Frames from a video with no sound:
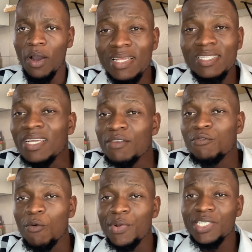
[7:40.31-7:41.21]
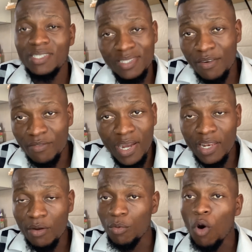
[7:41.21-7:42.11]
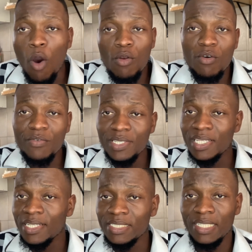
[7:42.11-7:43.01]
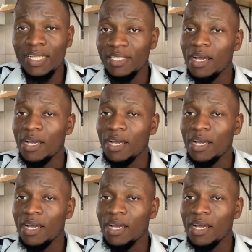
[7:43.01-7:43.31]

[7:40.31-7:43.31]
This information is available all over the internet.